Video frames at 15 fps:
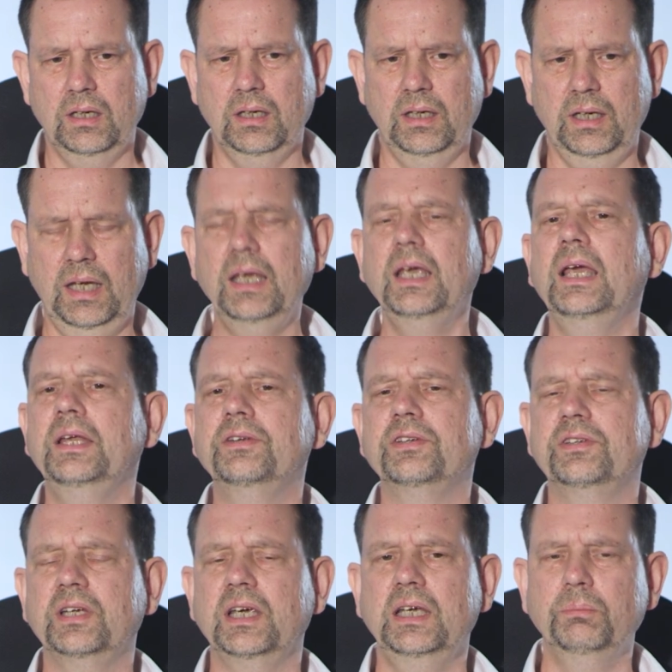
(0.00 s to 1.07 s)

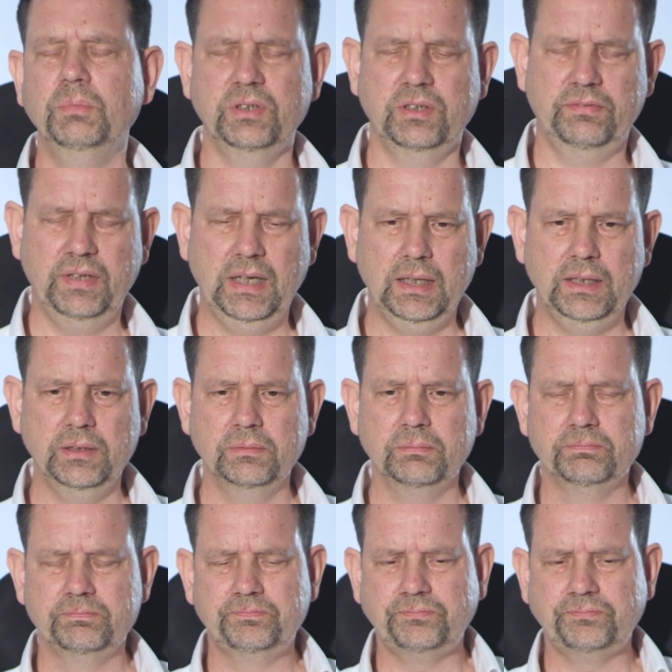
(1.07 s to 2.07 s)
entertainment value.